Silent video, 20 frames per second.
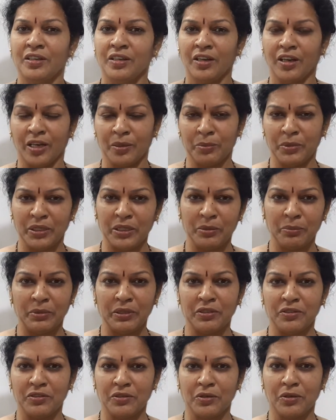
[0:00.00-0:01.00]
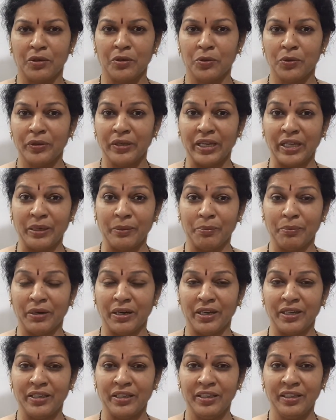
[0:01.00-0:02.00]
Harmonic mean is equal to n
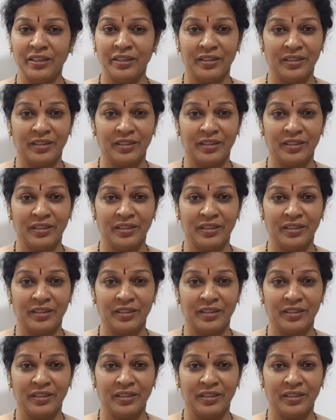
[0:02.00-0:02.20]
by